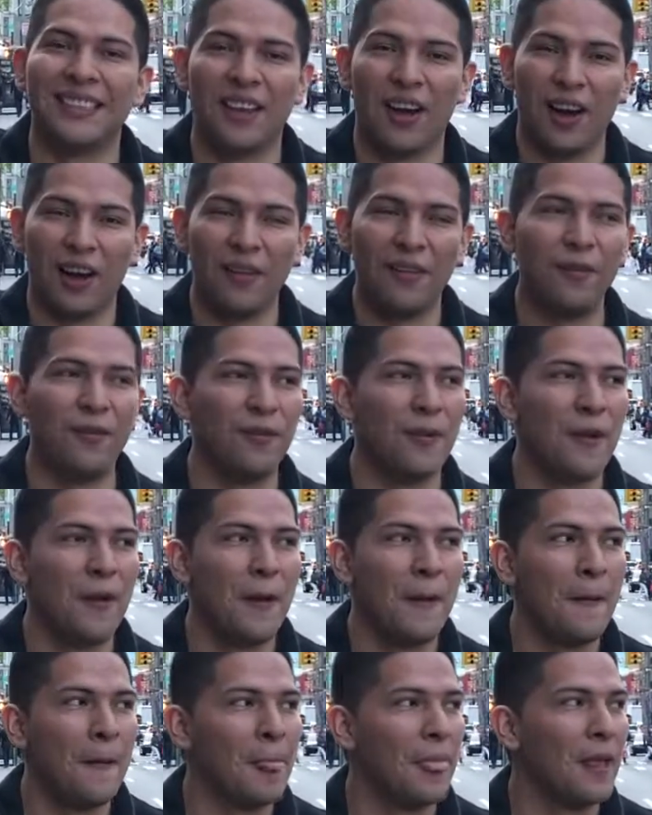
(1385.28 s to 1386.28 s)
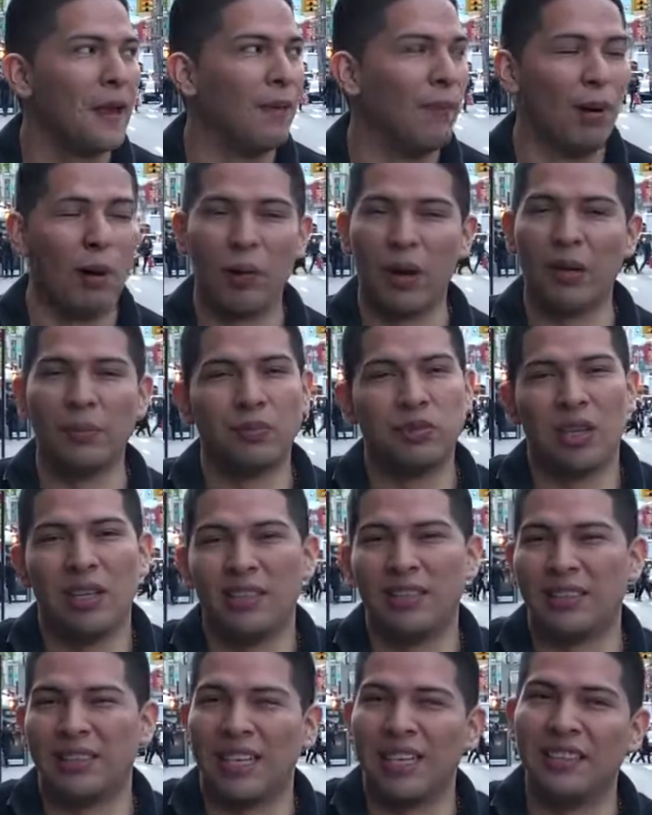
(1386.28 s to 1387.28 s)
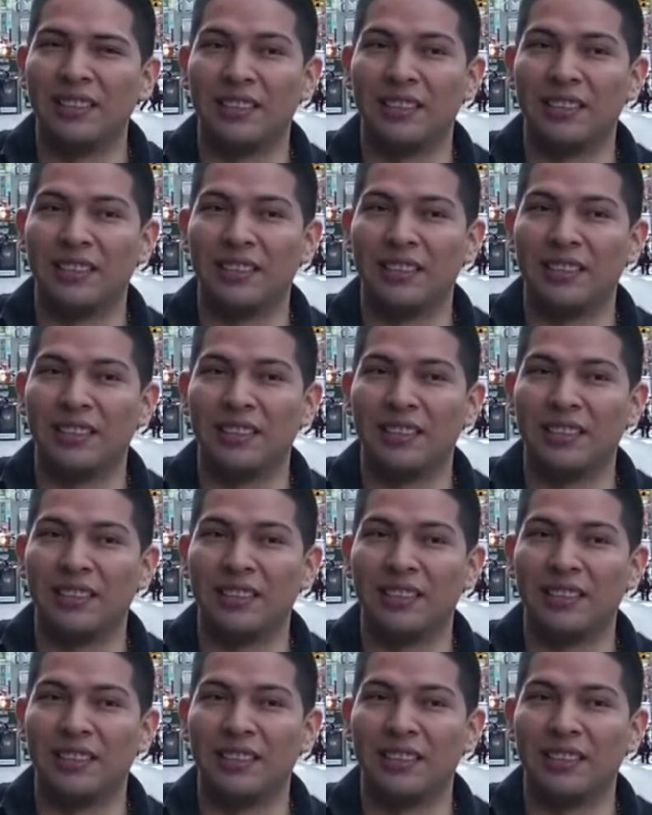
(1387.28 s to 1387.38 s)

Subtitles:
enough. But what I'm trying to say